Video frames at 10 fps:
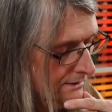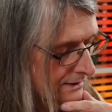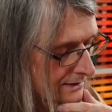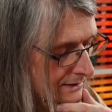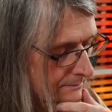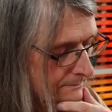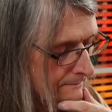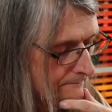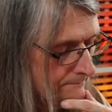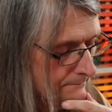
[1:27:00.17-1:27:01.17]
Um,
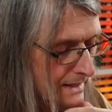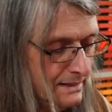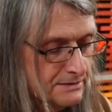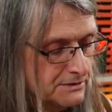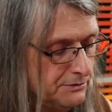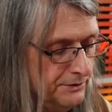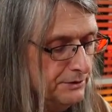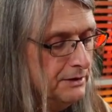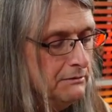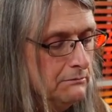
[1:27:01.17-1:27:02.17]
and it's
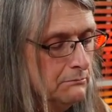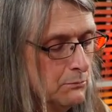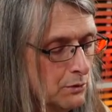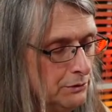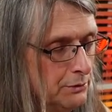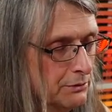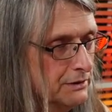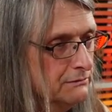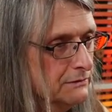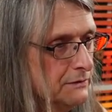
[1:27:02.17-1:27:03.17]
clearly more
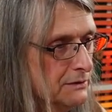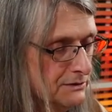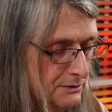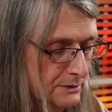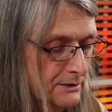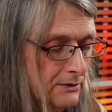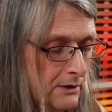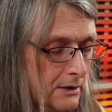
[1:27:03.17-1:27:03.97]
lucrative if you can do it